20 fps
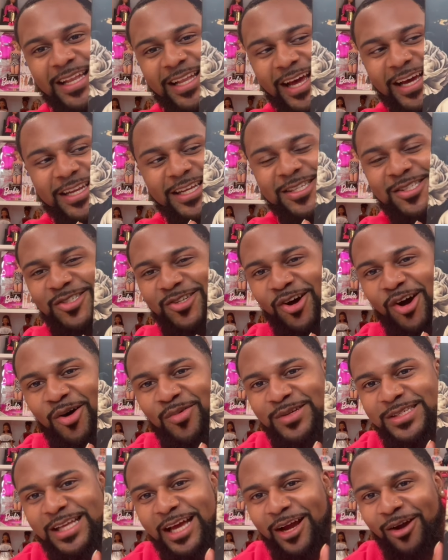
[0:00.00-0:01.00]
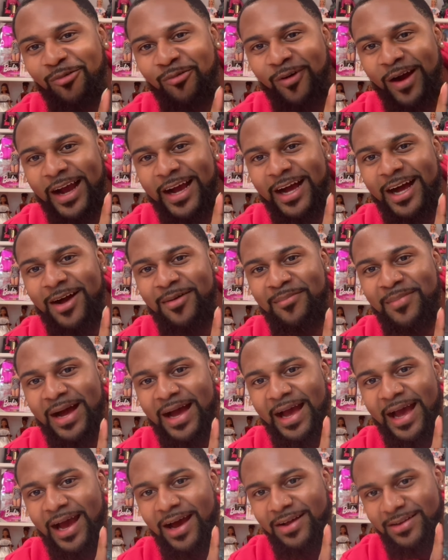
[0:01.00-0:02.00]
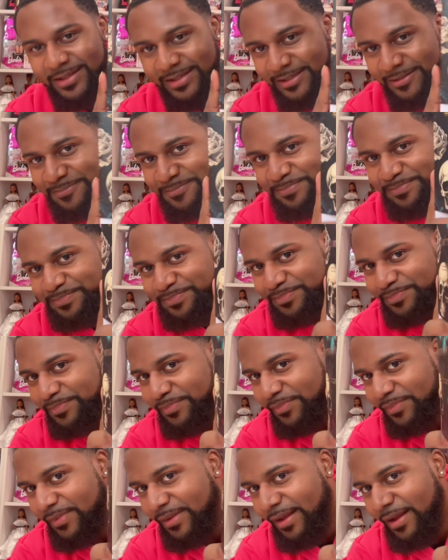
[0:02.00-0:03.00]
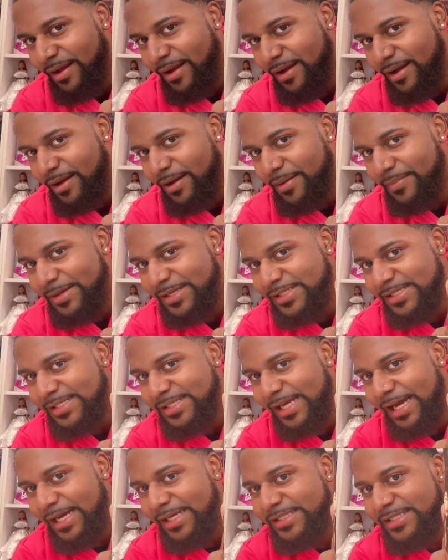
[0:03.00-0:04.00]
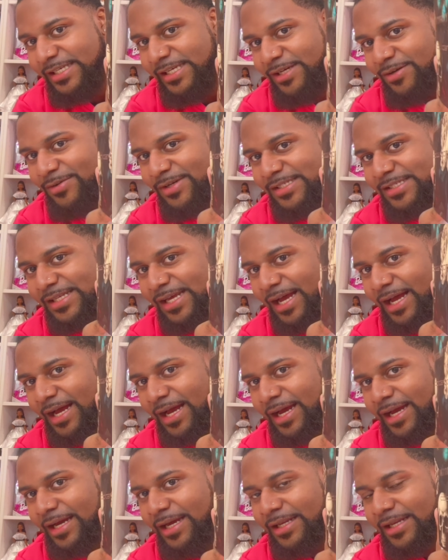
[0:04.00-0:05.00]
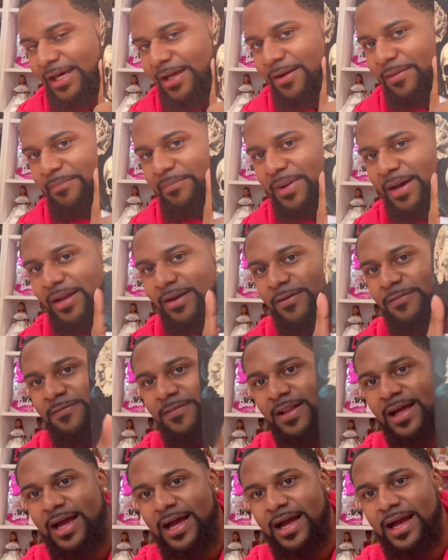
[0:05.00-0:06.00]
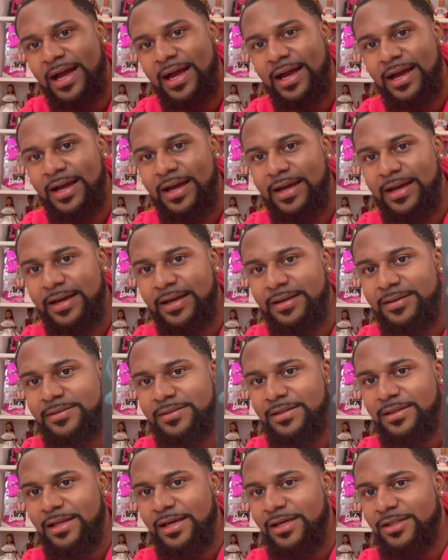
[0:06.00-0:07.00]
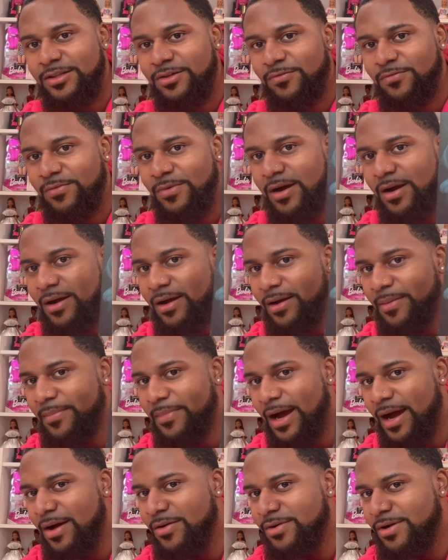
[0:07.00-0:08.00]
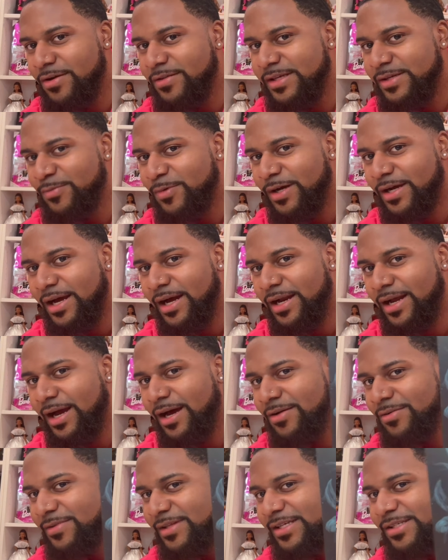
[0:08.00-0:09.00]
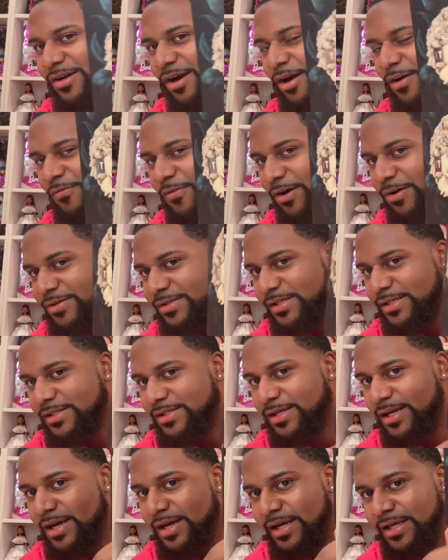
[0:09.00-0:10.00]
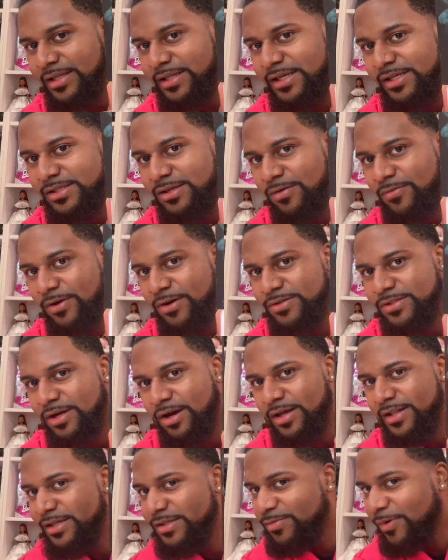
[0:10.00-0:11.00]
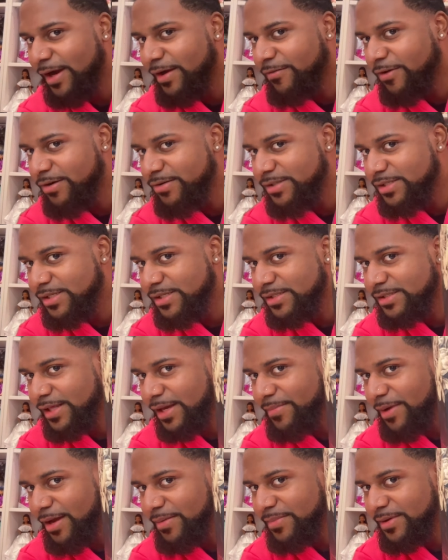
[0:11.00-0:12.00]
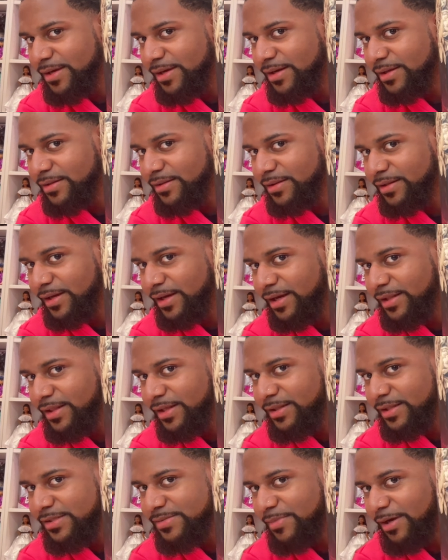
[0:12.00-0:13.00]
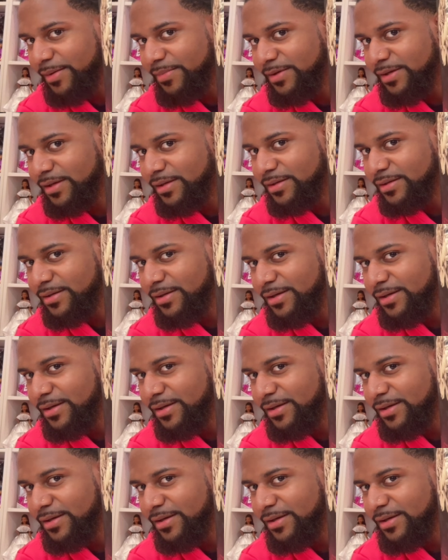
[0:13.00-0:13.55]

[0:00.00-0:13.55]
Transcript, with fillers: like, this doll was, like, right up my alley. Um, it says IT on the side, another butterfly. Like, the, um, I don't know what kind of, I don't, these aren't roses. These are rose. Are these white roses? They might be. Yeah, I think these might be.